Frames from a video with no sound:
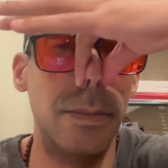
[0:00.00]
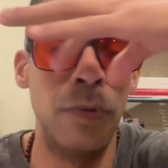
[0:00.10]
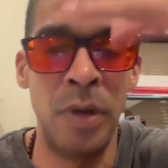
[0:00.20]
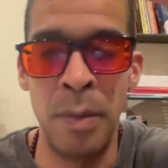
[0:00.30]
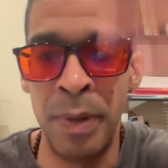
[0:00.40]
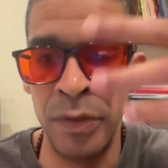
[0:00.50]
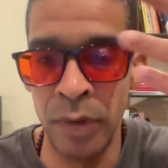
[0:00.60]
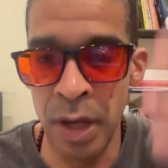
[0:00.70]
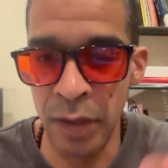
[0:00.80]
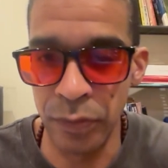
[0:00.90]
You're gonna pinch your
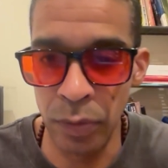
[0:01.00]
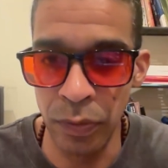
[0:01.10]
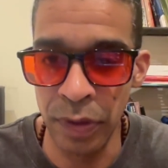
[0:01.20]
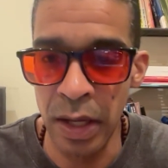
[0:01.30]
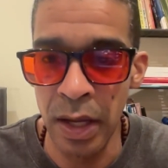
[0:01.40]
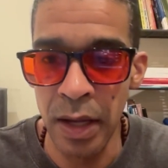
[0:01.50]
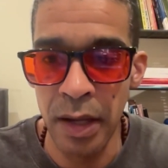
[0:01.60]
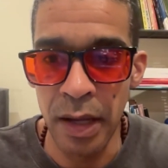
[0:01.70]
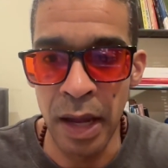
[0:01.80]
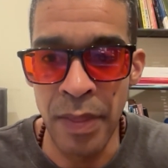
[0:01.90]
nostrils,
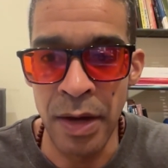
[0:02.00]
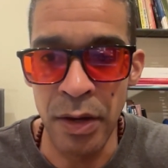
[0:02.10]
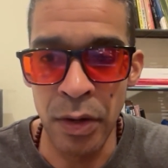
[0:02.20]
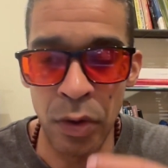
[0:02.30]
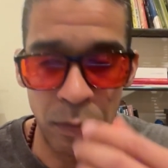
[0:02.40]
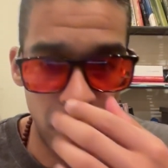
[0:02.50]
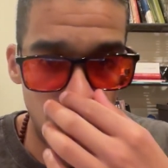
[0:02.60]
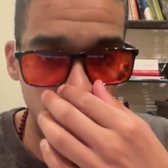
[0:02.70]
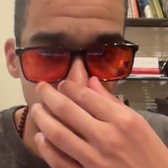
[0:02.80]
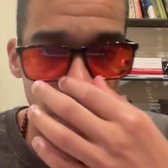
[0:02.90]
and then you're gonna
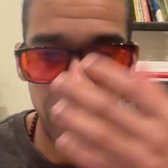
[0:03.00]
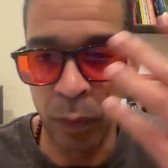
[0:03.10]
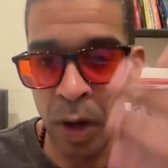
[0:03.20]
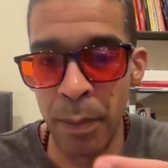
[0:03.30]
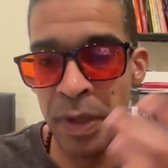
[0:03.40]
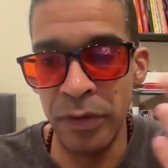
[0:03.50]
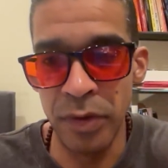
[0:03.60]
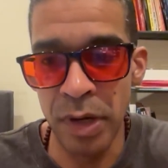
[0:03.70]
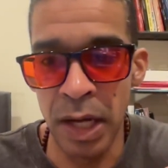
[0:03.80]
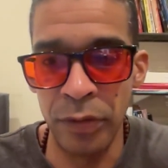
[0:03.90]
hold your breath while pinching
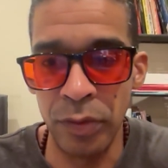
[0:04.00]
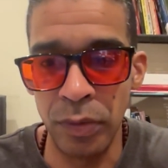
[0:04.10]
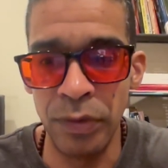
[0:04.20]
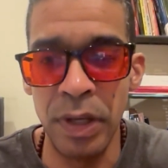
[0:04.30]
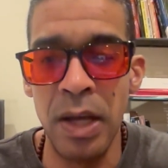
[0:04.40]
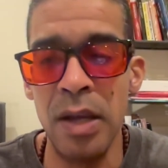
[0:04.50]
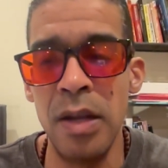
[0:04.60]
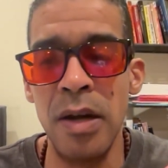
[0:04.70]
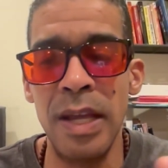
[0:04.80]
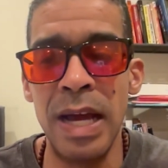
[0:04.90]
your nostrils.
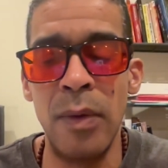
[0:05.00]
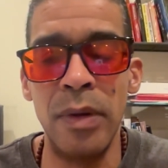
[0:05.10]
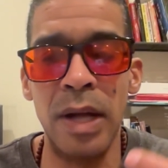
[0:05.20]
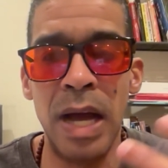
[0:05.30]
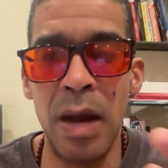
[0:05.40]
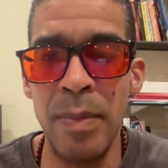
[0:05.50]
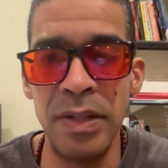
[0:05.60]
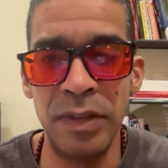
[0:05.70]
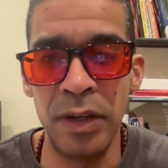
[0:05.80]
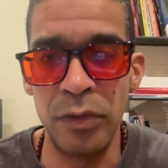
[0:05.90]
You're gonna count how many
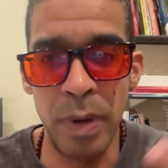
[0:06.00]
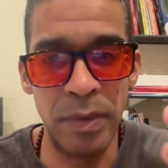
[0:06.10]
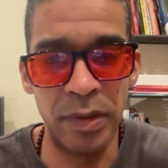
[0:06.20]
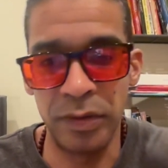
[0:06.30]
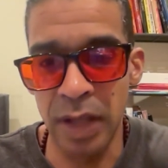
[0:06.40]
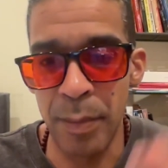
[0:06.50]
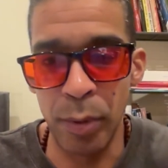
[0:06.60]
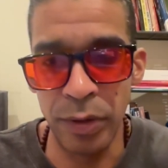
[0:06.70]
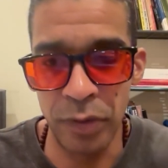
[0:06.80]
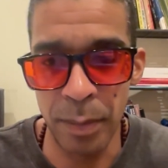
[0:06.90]
seconds, maybe set a
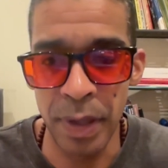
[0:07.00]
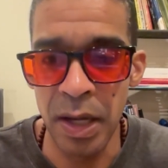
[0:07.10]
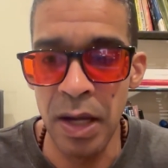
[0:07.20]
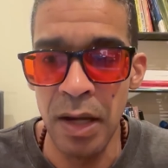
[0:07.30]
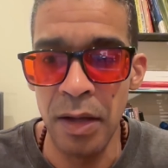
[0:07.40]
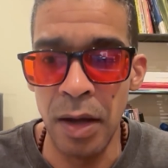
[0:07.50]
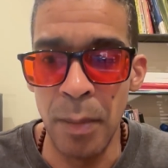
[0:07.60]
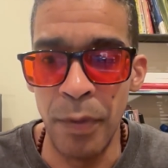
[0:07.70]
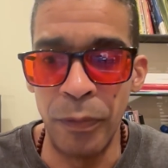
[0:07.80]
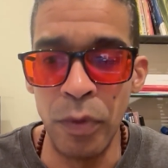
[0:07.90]
stopwatch up,
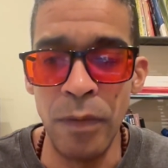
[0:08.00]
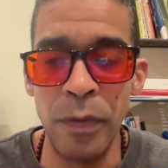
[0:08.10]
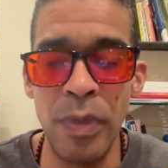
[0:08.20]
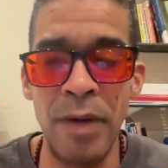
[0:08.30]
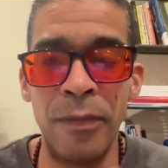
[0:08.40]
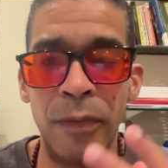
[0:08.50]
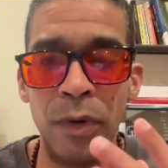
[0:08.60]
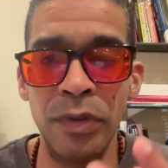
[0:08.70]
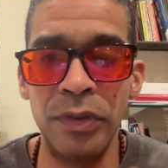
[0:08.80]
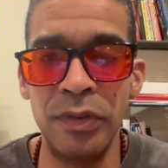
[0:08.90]
before you feel that
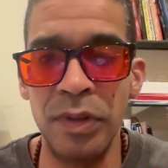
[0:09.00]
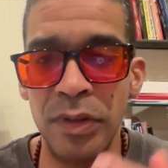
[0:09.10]
first